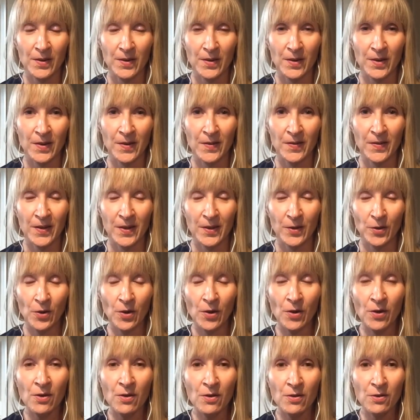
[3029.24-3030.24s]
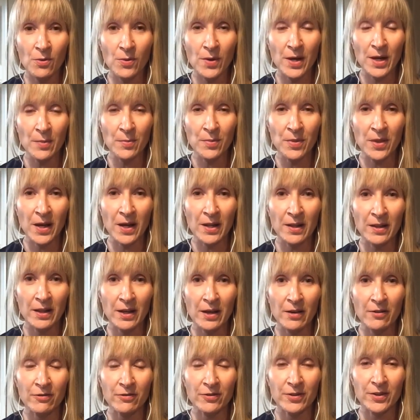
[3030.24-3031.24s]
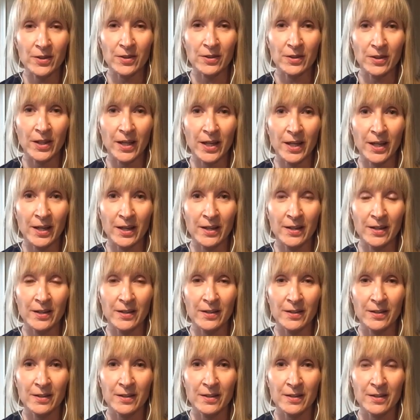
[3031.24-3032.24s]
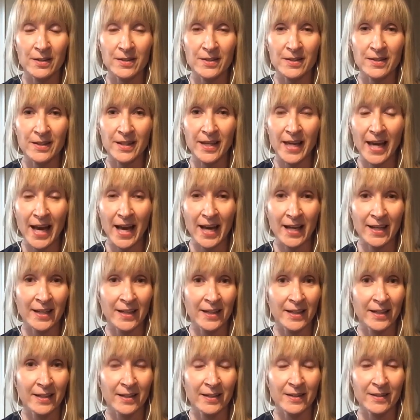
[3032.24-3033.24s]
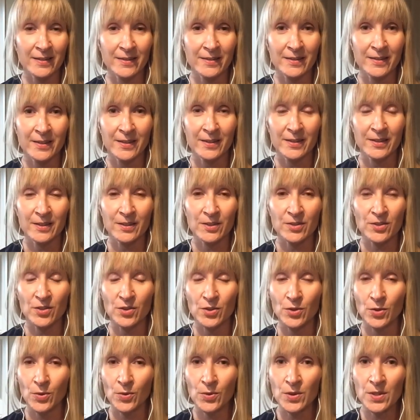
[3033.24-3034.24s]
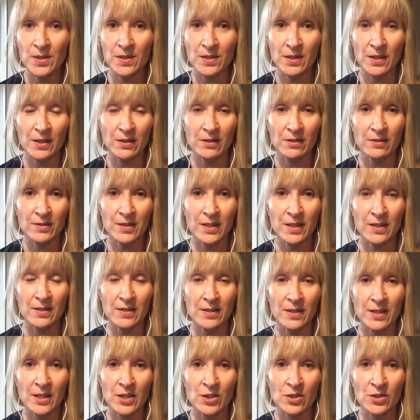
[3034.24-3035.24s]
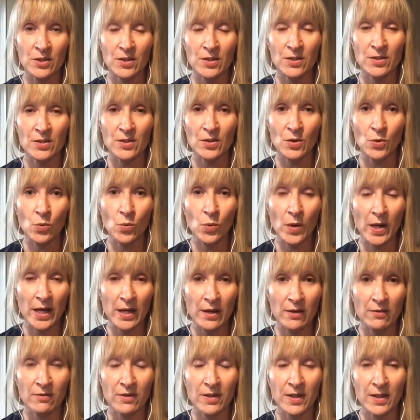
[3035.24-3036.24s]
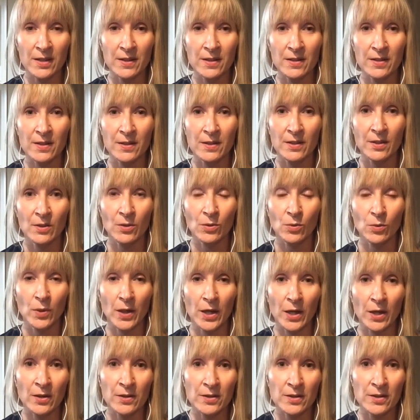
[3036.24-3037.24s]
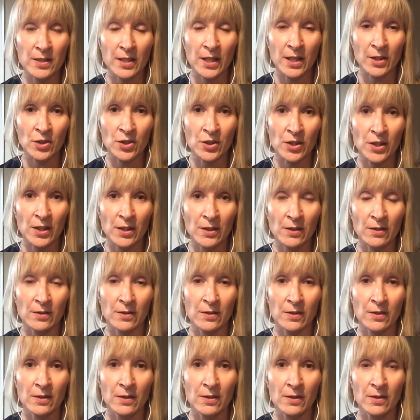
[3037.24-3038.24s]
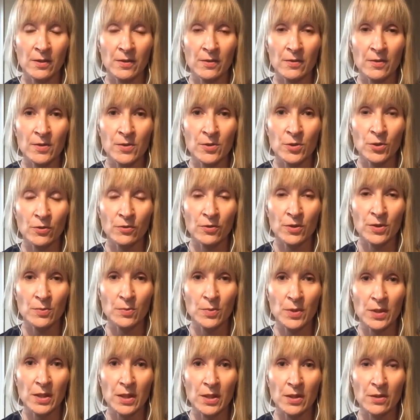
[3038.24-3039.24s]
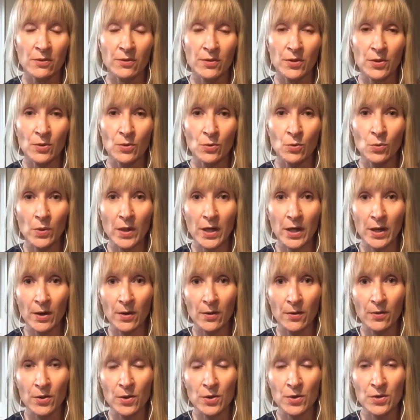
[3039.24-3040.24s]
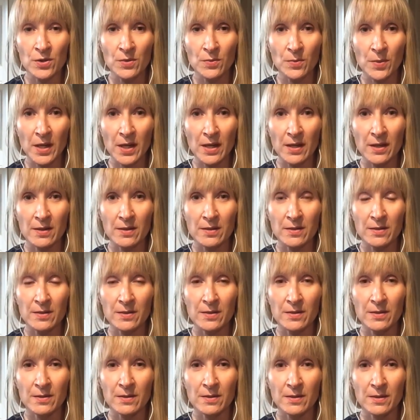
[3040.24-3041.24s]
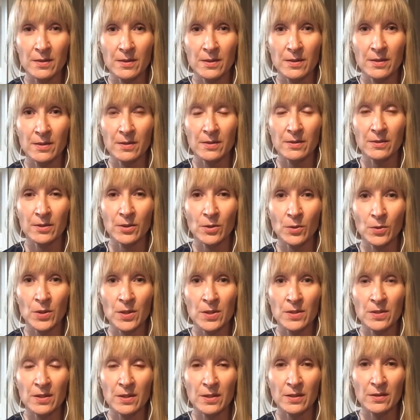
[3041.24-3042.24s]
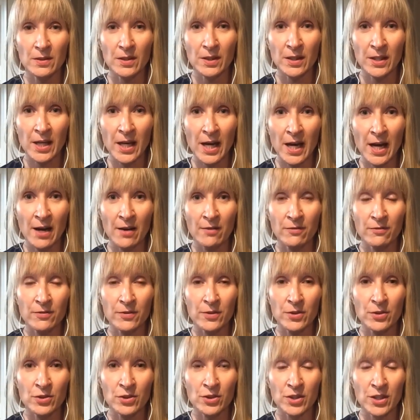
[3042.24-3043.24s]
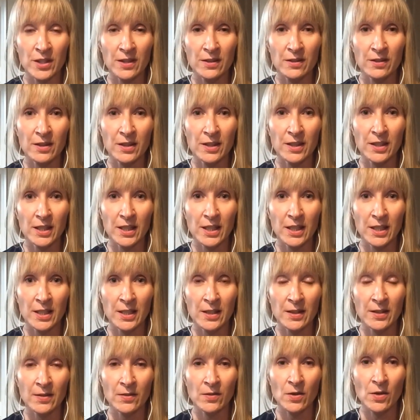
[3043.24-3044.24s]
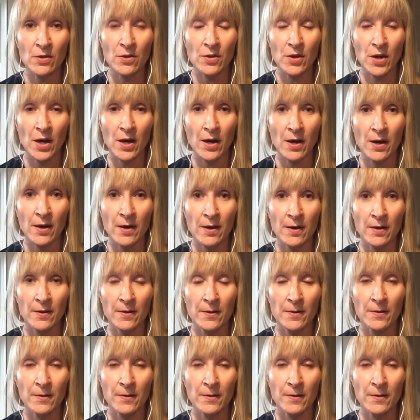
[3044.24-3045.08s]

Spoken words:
And then all the way up that left leg, scanning it, just noticing the sensations, the weight of it, where it's touching the surface beneath you, where there's space. Noticing the calf, the shin, the knee, the thigh,